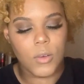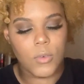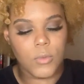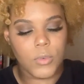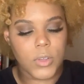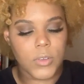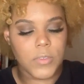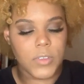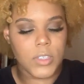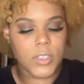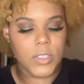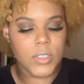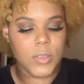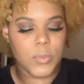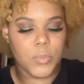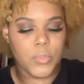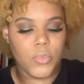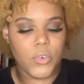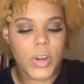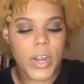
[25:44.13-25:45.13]
with this
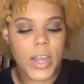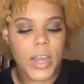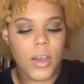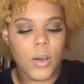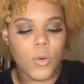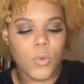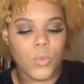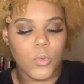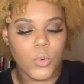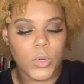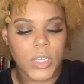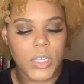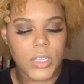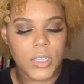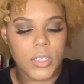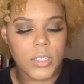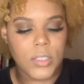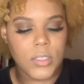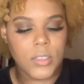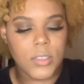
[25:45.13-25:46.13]
Brow
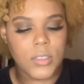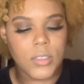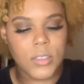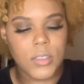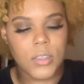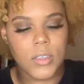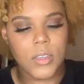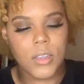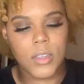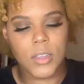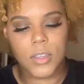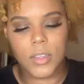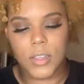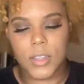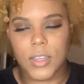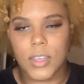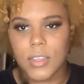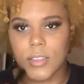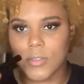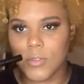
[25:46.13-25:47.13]
Wiz
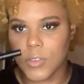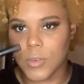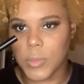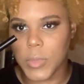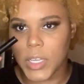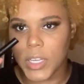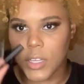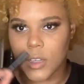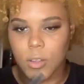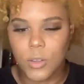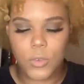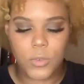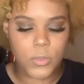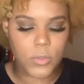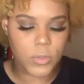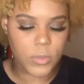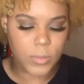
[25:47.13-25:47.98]
that's from e.l.f.